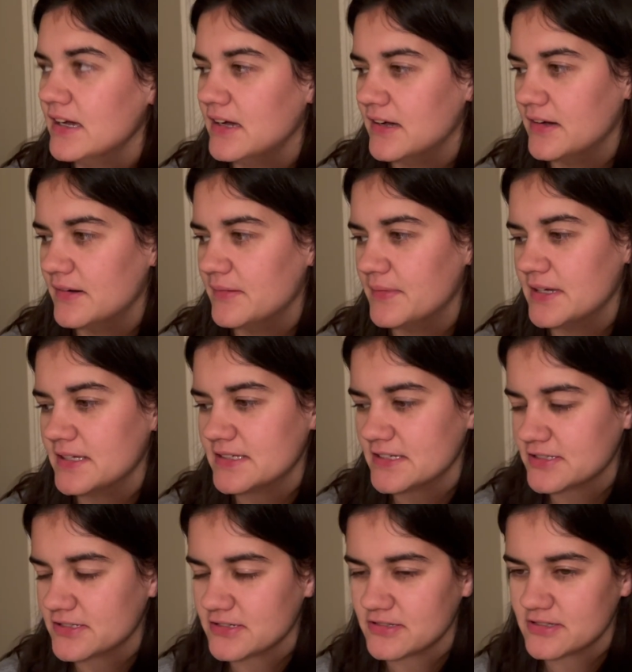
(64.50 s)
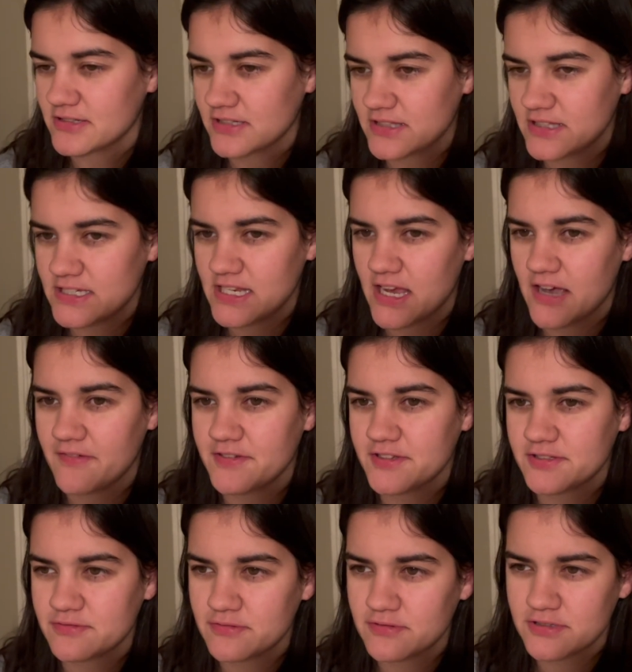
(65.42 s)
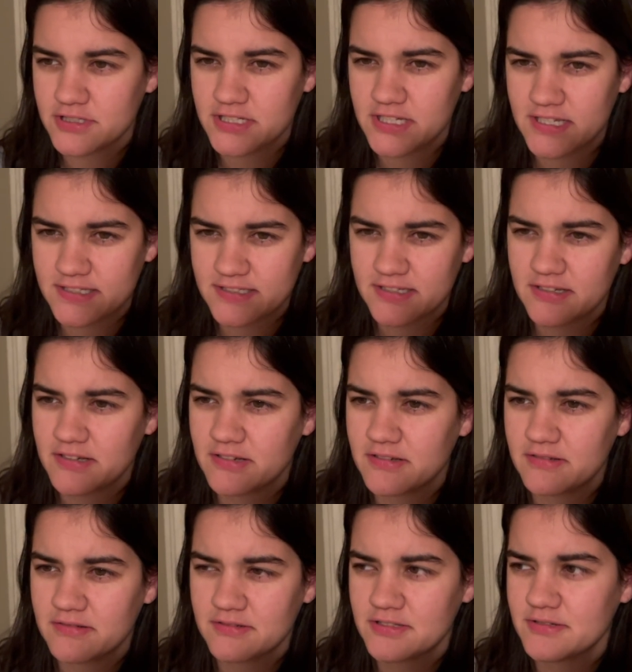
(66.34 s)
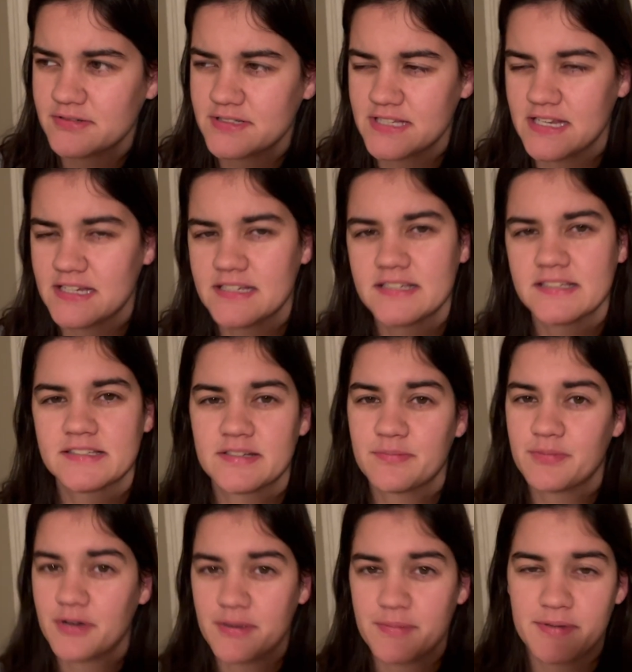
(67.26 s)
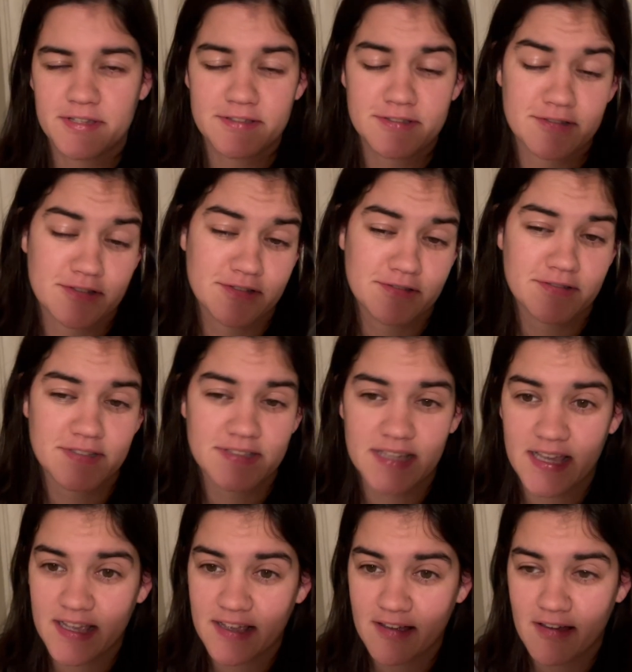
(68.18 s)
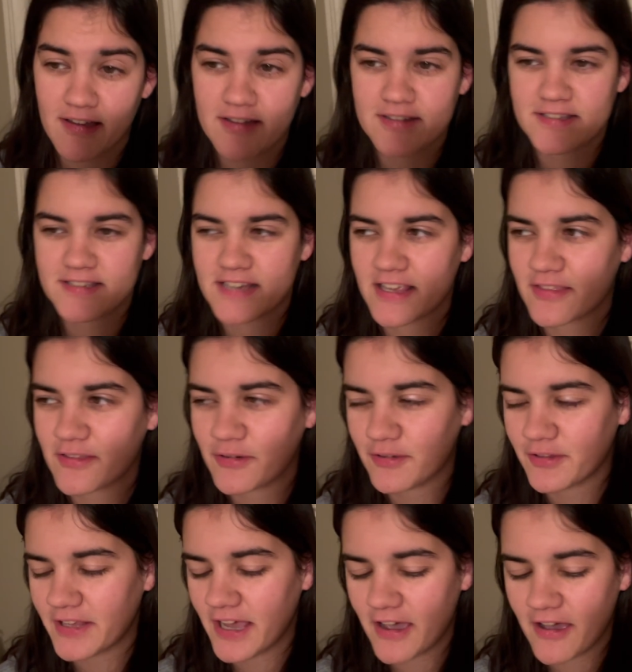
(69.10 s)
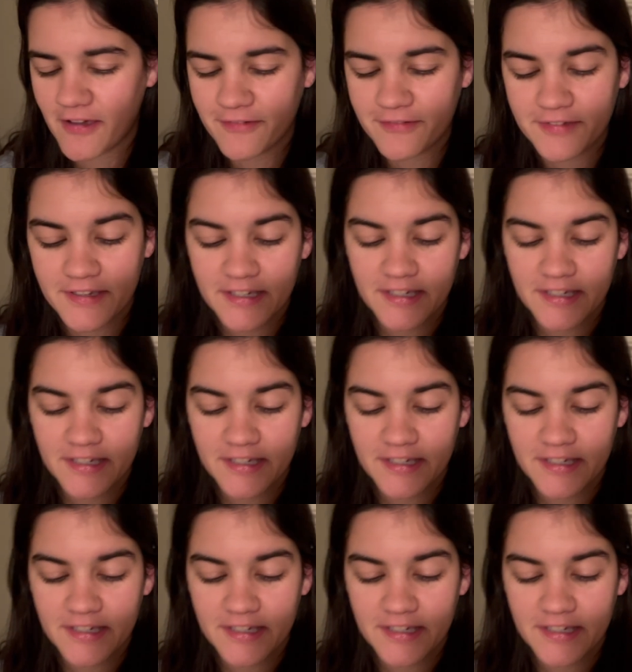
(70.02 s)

Uh, my sister took the day off of school because she has to go to a dentist appointment. So she was like, oh, I'll just take the whole day off.